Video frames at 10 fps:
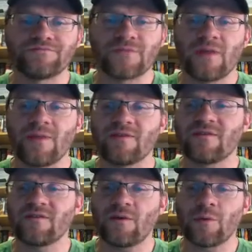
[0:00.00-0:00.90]
And this is
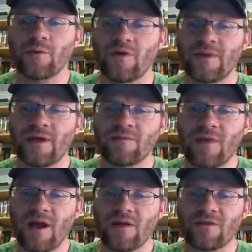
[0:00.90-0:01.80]
just how we would write that in
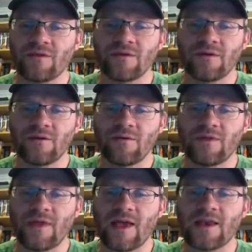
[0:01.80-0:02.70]
math. If
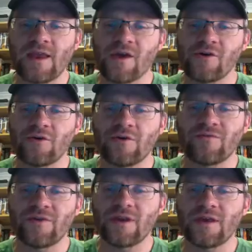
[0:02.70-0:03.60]
the n arrow
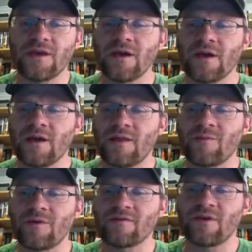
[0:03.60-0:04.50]
infinity, that
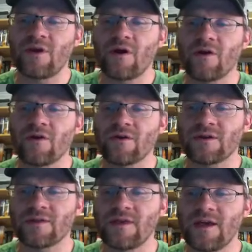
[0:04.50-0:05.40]
means that r
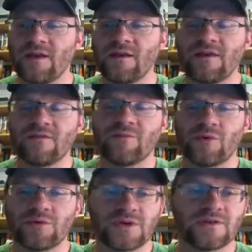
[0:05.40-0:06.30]
to the n is
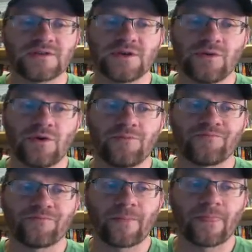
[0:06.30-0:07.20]
approaching zero.
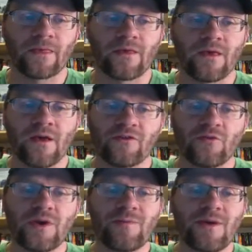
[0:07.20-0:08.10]
So
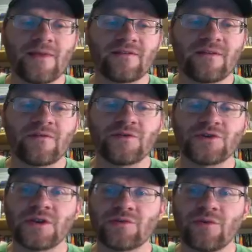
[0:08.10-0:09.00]
we can make that
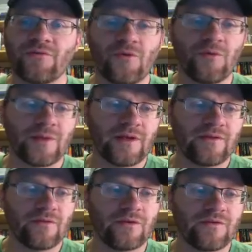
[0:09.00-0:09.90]
substitution into our formula.
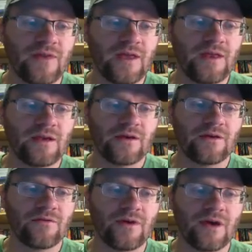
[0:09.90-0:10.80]
So instead
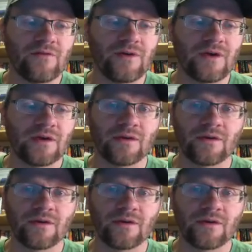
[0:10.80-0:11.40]
of having